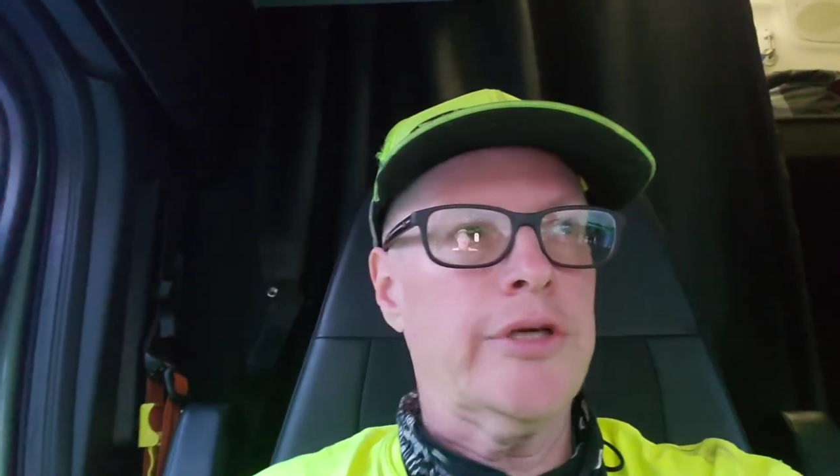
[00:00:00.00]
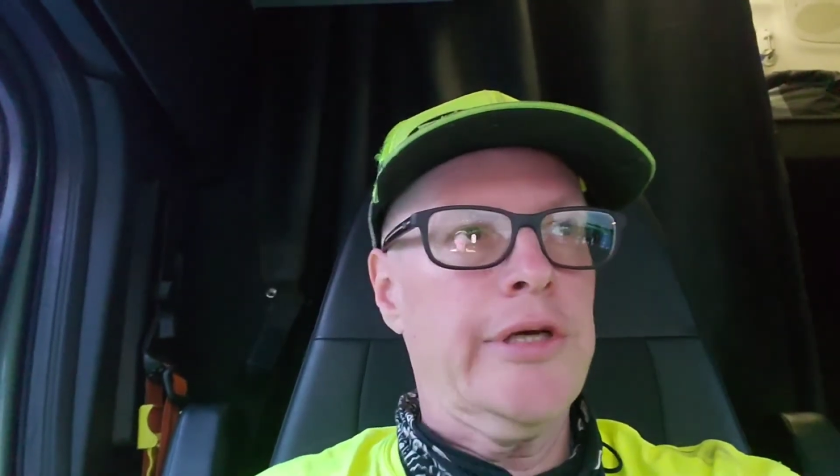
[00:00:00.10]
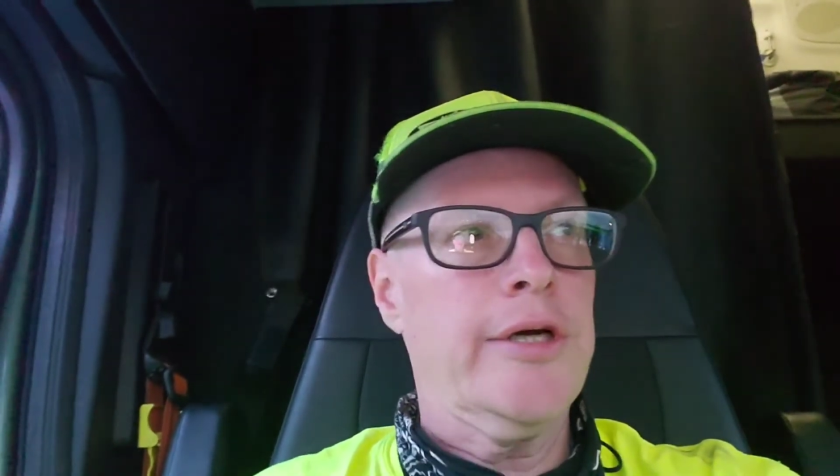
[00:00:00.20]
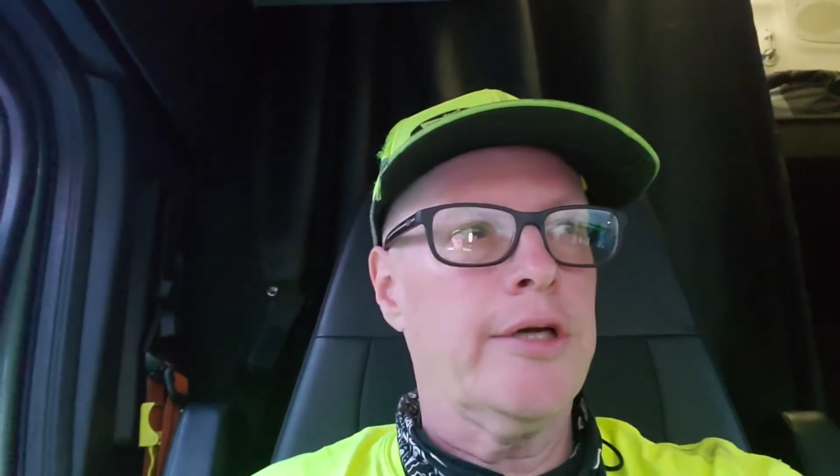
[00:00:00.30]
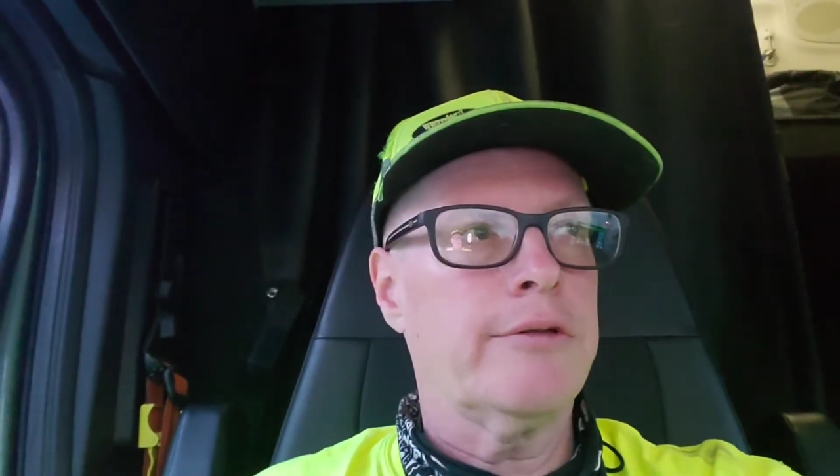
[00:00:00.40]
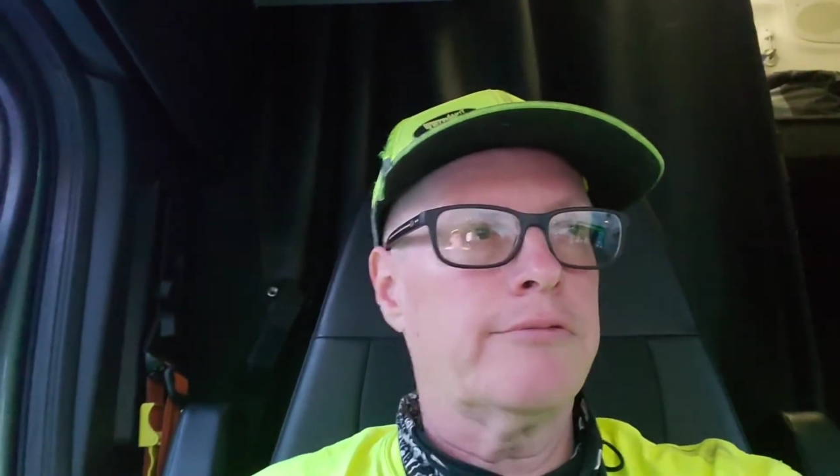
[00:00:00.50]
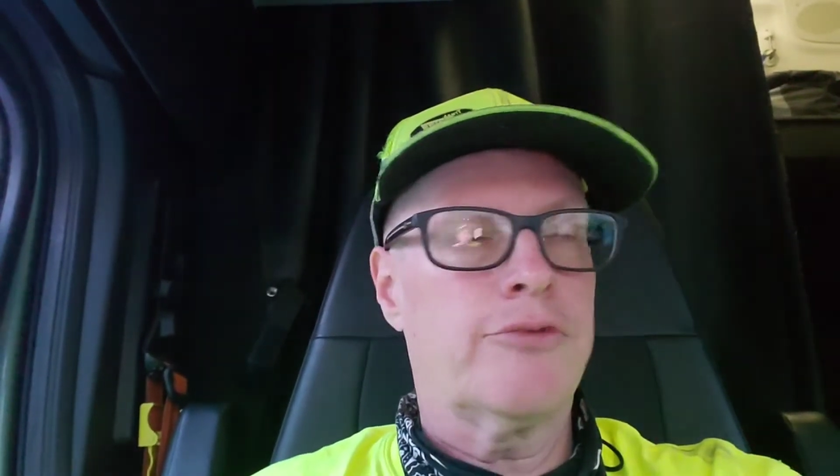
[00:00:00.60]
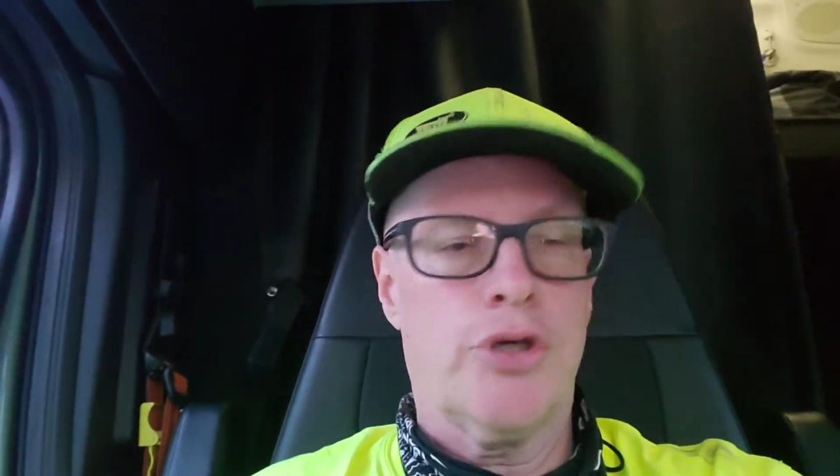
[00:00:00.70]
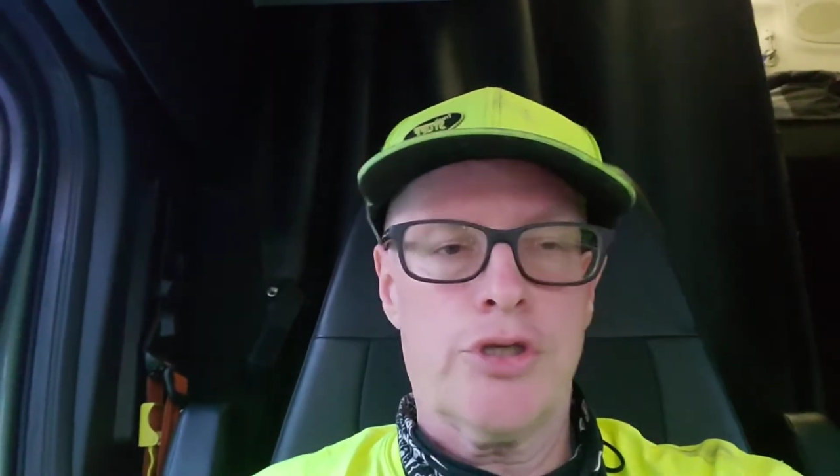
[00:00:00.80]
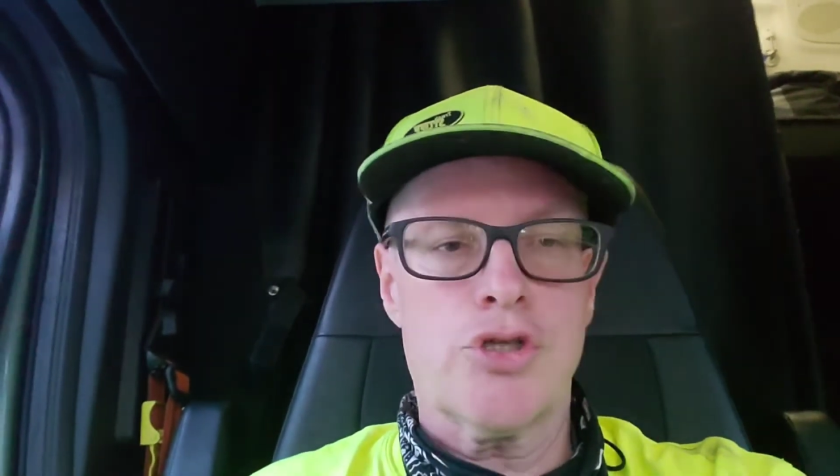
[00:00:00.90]
I
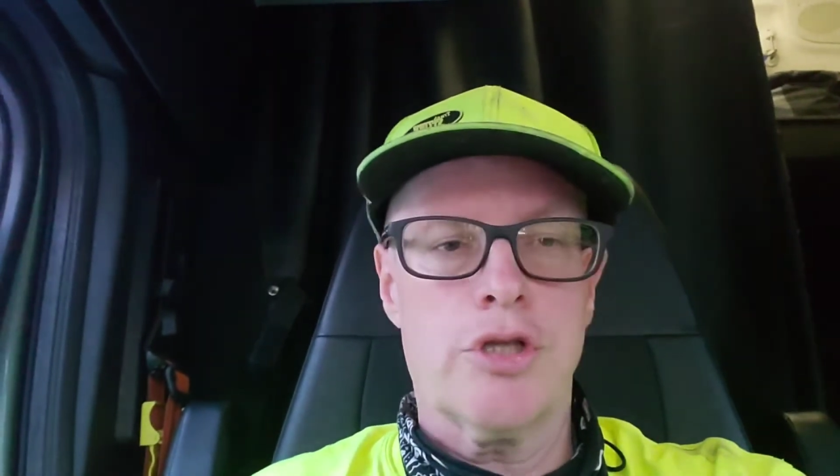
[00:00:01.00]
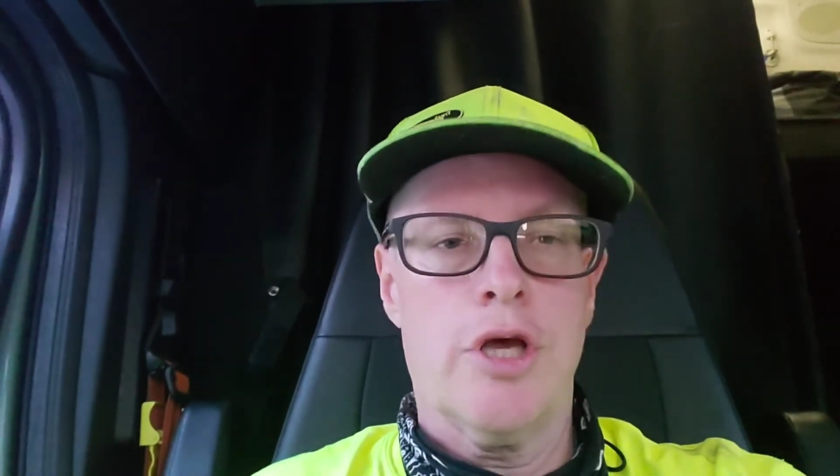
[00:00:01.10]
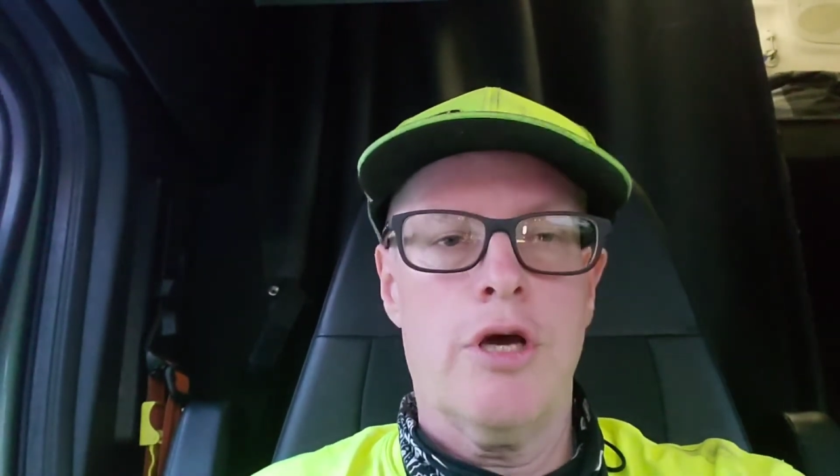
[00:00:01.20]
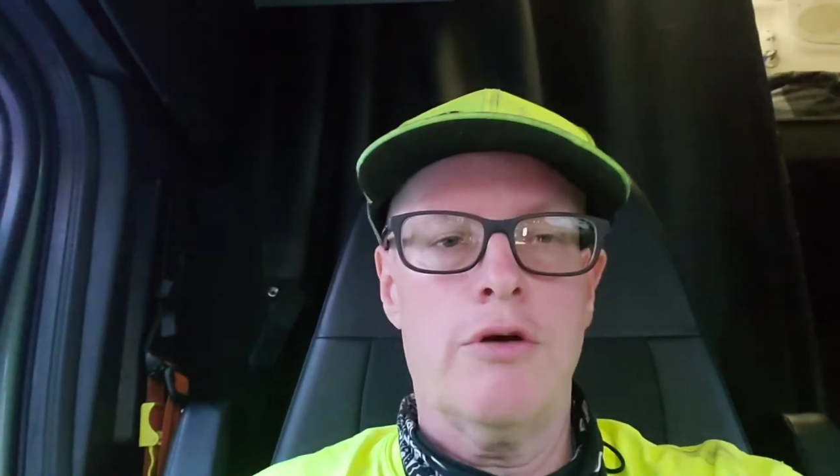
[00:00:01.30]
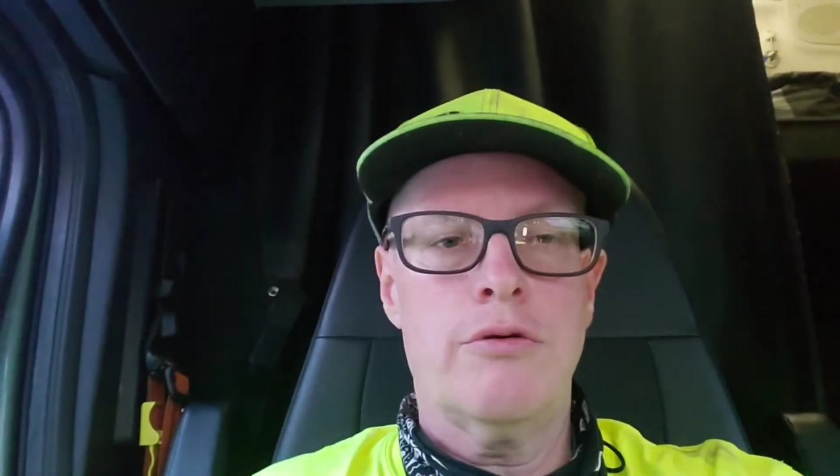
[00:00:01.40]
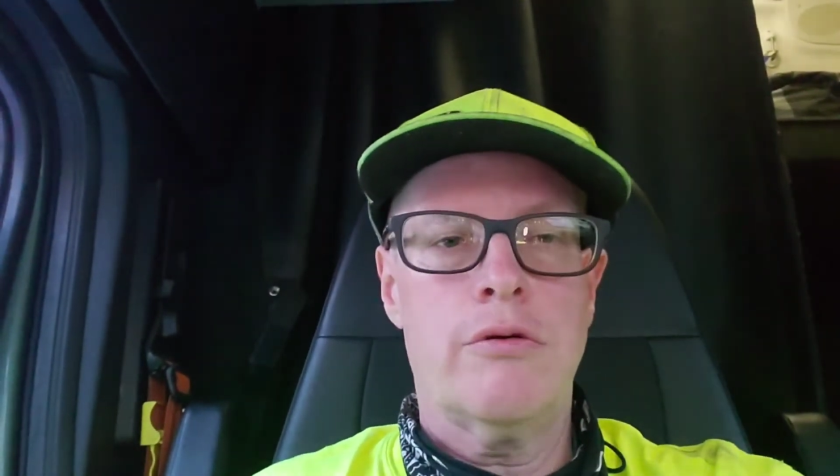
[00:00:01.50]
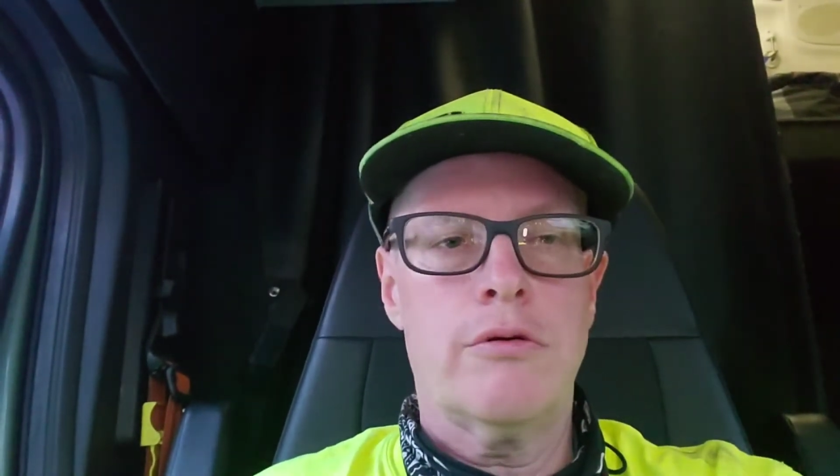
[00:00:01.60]
took it slow.